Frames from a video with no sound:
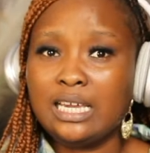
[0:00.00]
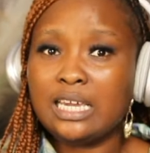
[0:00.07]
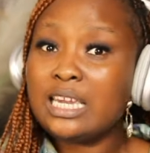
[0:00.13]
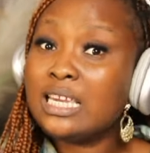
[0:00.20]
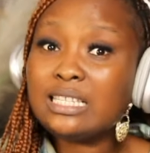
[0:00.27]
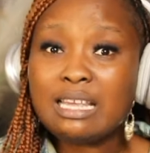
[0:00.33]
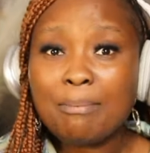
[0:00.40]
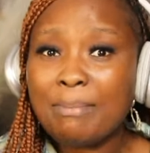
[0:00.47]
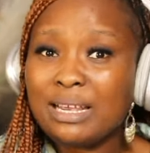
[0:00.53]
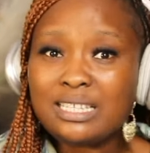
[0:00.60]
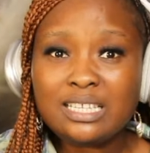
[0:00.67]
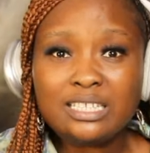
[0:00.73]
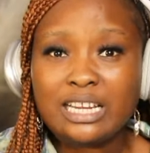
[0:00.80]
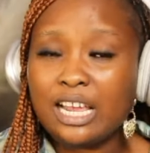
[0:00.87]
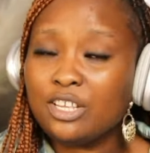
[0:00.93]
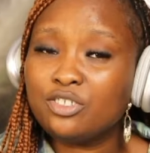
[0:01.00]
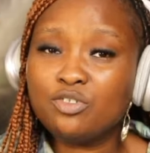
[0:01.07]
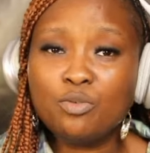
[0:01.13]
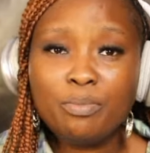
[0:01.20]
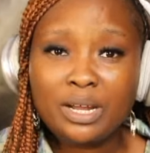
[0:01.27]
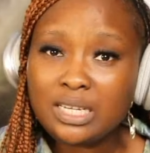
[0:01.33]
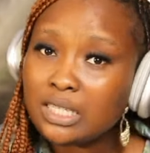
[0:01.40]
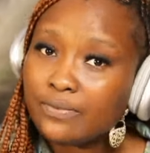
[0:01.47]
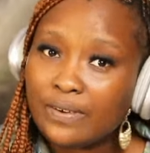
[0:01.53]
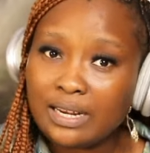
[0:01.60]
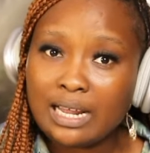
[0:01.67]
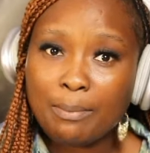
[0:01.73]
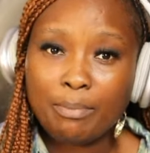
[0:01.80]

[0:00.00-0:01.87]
he's a messenger, he's nobody's father,